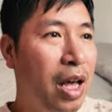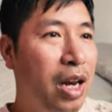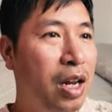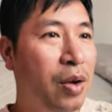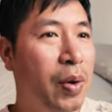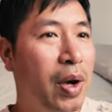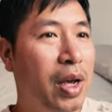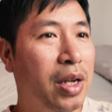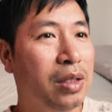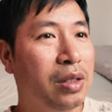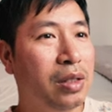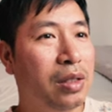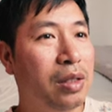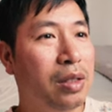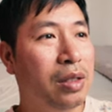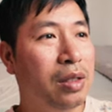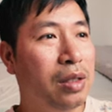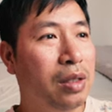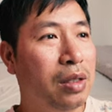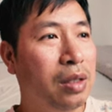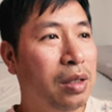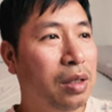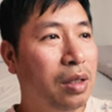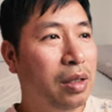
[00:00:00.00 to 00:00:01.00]
Anyways,
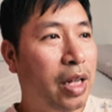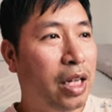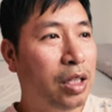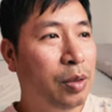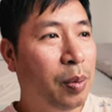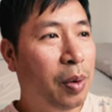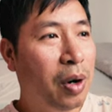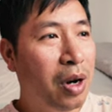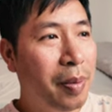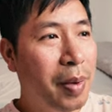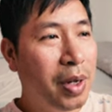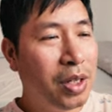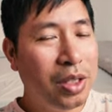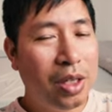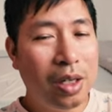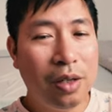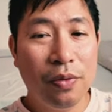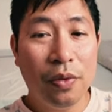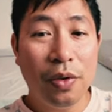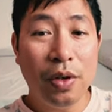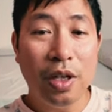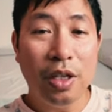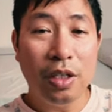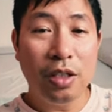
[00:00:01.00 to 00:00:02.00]
that's pretty much
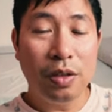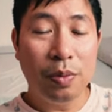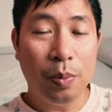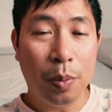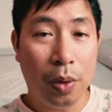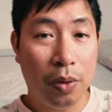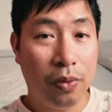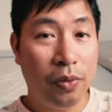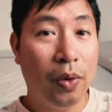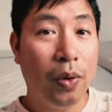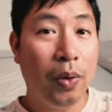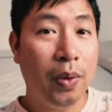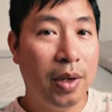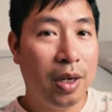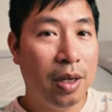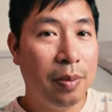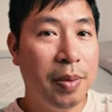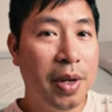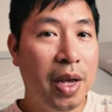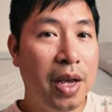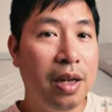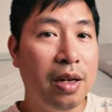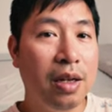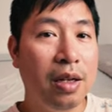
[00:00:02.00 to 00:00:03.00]
it for this
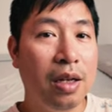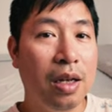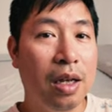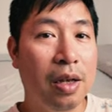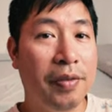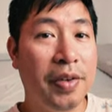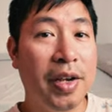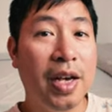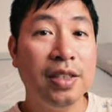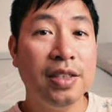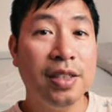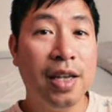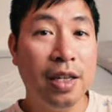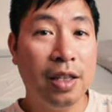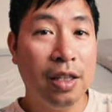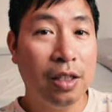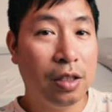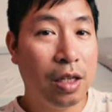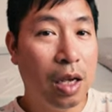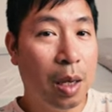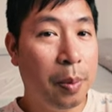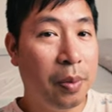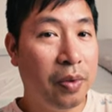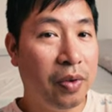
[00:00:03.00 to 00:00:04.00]
portfolio update. If you guys like
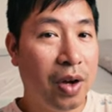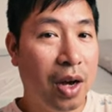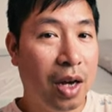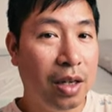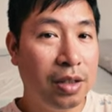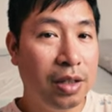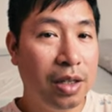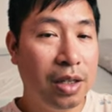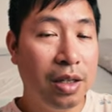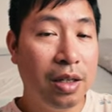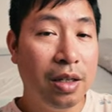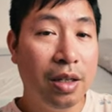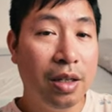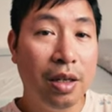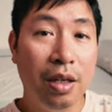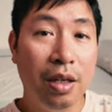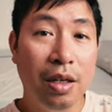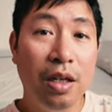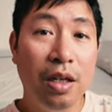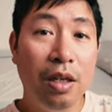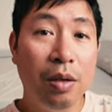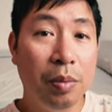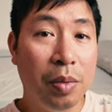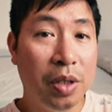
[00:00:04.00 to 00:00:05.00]
this type of content,
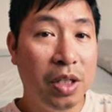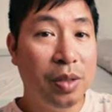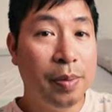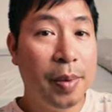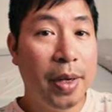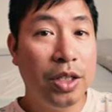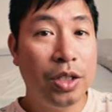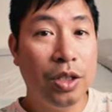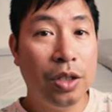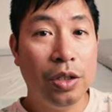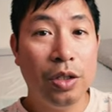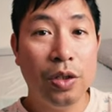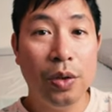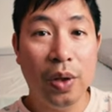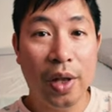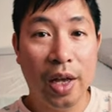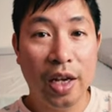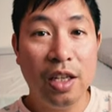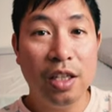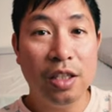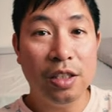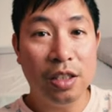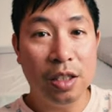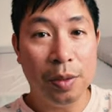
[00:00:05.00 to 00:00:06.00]
please make sure to
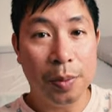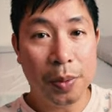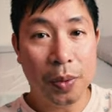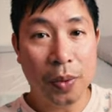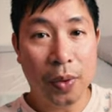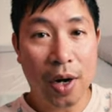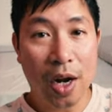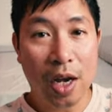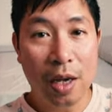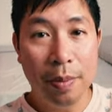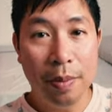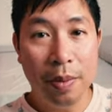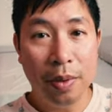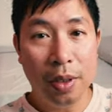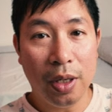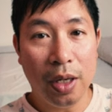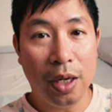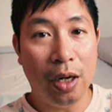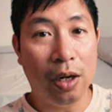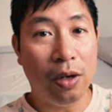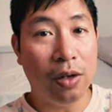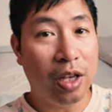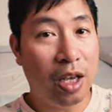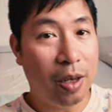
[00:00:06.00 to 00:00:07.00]
like and subscribe,
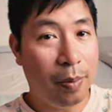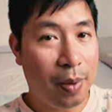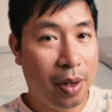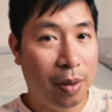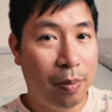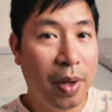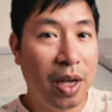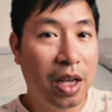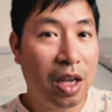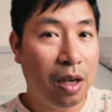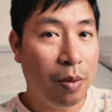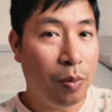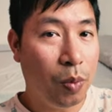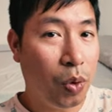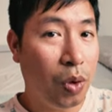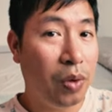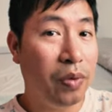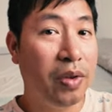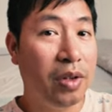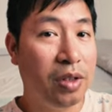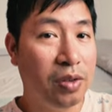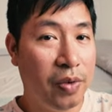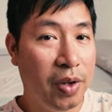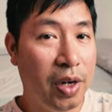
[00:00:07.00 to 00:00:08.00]
and I'll keep on making more
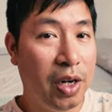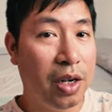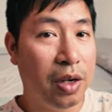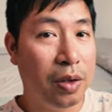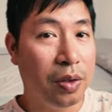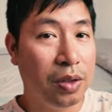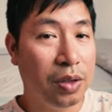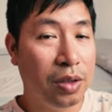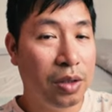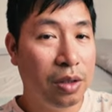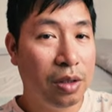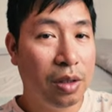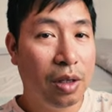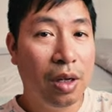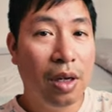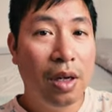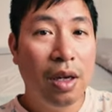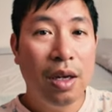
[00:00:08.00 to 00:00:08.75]
of these videos.